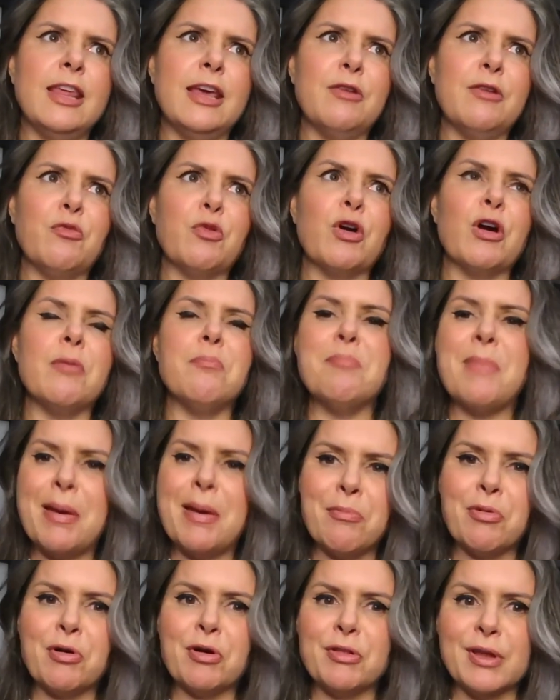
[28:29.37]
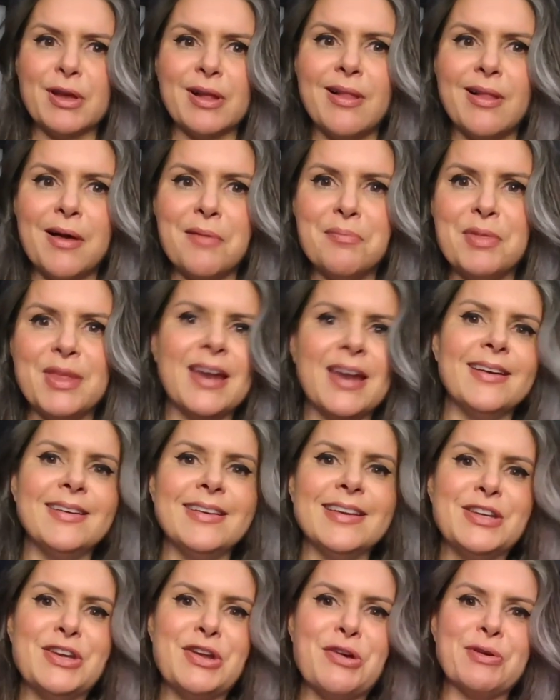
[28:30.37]
were a member of the club that I
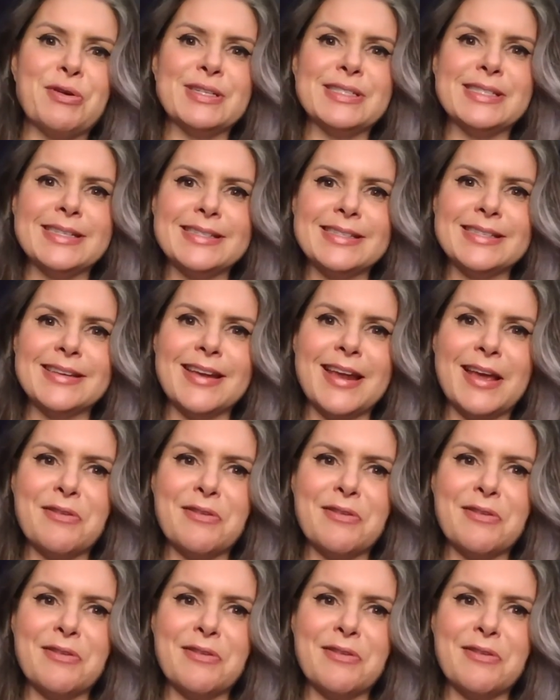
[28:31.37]
didn't know existed.